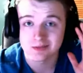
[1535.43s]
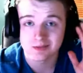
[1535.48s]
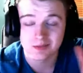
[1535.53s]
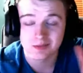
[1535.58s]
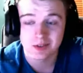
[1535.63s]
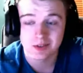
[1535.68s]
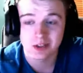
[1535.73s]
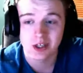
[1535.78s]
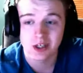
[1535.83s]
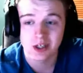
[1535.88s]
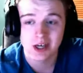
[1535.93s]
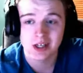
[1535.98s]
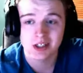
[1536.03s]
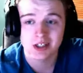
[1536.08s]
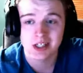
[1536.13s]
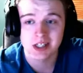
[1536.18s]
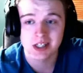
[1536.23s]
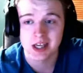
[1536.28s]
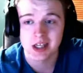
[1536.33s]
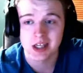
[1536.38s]
you got to
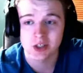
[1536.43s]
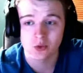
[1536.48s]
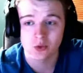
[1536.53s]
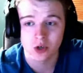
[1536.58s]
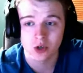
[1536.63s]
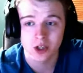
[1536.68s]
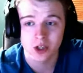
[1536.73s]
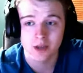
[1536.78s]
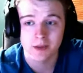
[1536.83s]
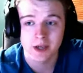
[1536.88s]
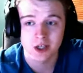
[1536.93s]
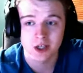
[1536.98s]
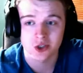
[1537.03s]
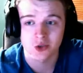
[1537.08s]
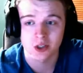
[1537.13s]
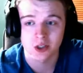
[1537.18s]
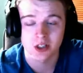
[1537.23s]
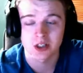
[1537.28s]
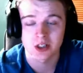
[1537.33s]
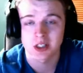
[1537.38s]
say, he's one of the biggest
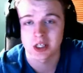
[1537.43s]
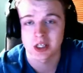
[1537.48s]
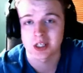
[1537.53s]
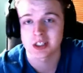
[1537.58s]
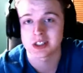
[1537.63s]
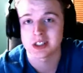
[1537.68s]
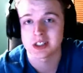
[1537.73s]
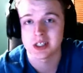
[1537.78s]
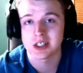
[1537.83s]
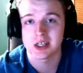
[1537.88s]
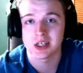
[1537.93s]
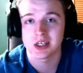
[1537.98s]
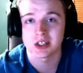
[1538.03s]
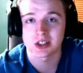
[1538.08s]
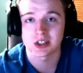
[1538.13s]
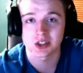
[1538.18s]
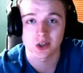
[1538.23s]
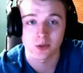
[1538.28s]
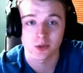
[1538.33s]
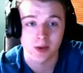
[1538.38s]
reasons NXT
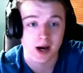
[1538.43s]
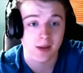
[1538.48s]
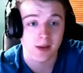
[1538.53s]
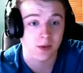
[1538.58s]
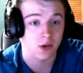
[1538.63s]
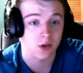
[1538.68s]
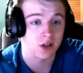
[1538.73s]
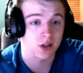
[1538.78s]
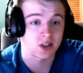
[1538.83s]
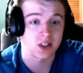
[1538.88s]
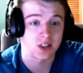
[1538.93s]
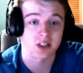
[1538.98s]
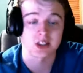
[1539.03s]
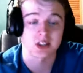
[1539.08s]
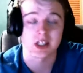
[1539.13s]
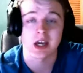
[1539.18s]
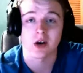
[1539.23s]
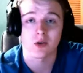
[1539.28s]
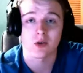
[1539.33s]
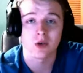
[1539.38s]
is so popular as it is
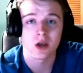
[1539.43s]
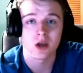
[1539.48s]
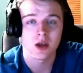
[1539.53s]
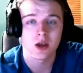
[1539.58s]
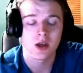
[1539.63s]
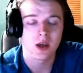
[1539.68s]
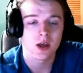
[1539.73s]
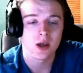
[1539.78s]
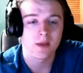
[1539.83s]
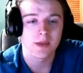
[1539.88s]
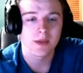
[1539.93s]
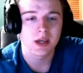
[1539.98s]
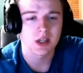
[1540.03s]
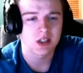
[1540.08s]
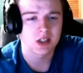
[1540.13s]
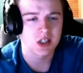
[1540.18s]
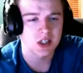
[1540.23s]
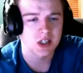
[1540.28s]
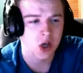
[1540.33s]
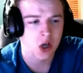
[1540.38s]
now,
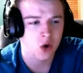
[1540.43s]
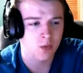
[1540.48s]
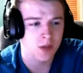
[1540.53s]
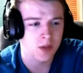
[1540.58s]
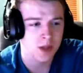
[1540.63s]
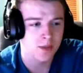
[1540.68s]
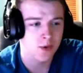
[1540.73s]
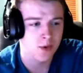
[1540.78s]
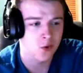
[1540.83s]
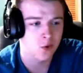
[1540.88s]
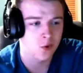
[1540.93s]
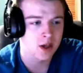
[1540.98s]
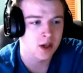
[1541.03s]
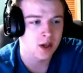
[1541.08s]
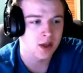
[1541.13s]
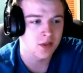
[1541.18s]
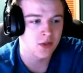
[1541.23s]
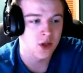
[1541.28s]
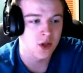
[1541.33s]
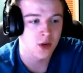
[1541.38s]
because he's helped people
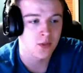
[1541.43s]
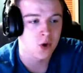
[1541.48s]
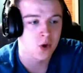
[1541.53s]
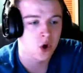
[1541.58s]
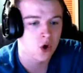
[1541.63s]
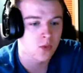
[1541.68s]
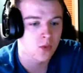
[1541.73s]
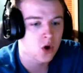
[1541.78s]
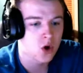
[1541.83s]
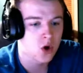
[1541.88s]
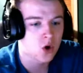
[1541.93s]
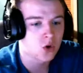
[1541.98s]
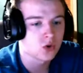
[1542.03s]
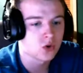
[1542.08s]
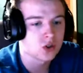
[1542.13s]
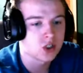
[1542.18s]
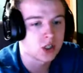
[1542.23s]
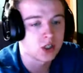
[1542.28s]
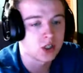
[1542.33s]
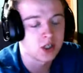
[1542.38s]
with their
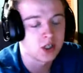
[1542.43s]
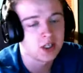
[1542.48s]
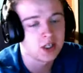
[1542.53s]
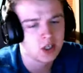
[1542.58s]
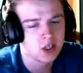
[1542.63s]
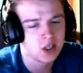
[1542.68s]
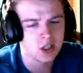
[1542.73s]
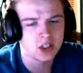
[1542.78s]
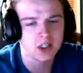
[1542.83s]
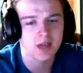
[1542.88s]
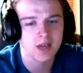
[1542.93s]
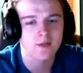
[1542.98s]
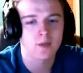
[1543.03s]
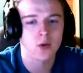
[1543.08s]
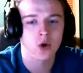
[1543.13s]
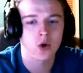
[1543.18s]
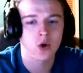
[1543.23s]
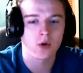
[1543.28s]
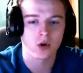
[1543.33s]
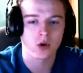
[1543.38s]
promos, and he used to have a
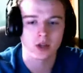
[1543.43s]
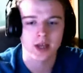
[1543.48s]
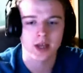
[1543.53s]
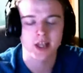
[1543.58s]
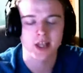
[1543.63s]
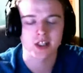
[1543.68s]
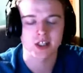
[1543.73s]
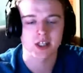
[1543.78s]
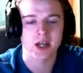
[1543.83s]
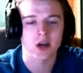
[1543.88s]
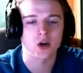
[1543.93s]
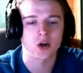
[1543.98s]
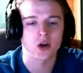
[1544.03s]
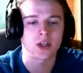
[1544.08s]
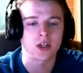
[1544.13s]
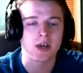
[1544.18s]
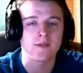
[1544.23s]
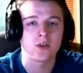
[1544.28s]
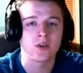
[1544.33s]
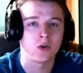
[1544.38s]
promo class. And I heard
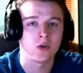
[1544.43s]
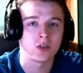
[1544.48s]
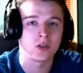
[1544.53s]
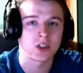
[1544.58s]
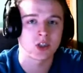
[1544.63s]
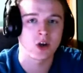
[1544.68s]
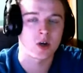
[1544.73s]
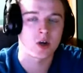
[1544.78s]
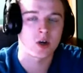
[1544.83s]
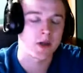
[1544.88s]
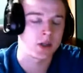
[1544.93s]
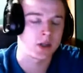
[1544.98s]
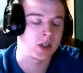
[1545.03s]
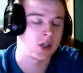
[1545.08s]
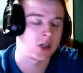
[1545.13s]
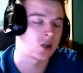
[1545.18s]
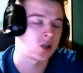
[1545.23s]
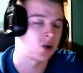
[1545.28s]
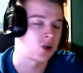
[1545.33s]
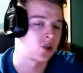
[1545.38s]
Kevin Owens talk about
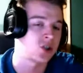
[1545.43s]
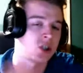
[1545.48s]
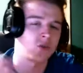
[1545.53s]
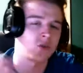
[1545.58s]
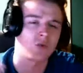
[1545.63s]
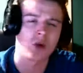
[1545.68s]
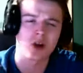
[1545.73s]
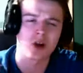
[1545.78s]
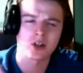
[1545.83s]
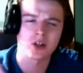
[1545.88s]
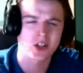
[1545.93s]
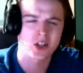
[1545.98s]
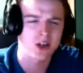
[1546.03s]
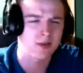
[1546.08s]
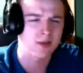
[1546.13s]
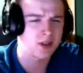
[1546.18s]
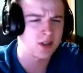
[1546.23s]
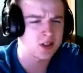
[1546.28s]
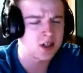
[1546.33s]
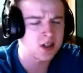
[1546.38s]
this. I heard Seth Rollins talk
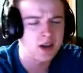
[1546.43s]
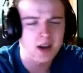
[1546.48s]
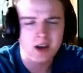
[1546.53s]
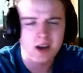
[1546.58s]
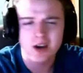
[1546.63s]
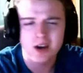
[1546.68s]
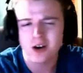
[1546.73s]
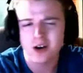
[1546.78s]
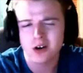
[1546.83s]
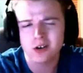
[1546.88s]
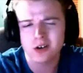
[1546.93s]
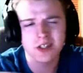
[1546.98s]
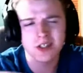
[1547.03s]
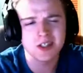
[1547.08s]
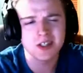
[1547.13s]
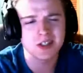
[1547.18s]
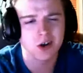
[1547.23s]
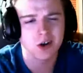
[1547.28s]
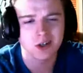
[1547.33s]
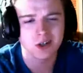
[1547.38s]
about this. All
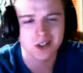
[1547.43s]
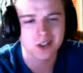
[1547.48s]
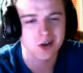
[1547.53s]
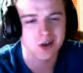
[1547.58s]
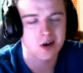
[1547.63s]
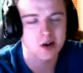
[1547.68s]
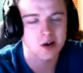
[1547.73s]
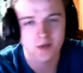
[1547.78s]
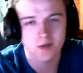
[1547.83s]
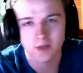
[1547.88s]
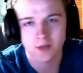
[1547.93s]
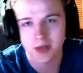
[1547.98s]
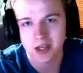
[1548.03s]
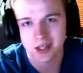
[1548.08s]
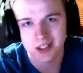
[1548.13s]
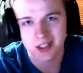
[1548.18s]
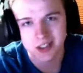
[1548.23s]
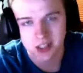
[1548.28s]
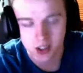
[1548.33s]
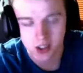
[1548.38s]
these all-stars from
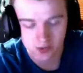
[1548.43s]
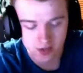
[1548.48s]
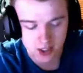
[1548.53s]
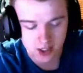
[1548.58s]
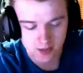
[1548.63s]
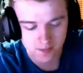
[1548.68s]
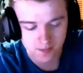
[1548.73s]
NXT, right?